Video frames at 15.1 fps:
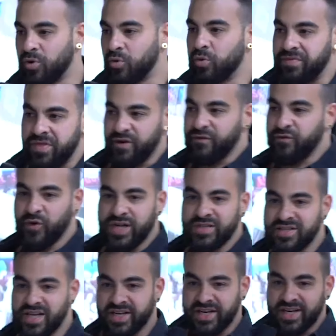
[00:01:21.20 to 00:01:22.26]
table with their
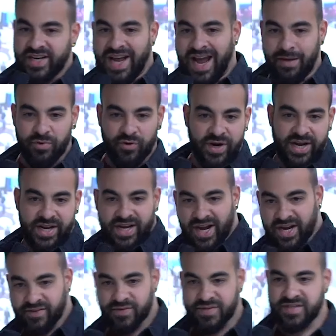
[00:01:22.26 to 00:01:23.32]
friends like in a cabaret
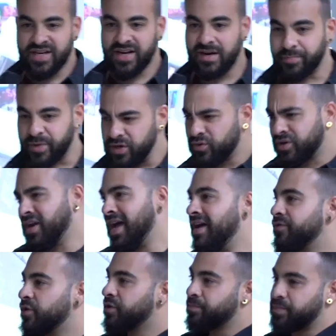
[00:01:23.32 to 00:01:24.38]
kind of a setup and you can
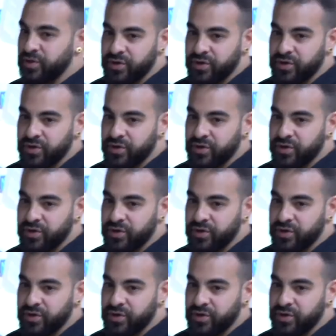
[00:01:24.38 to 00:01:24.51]
have your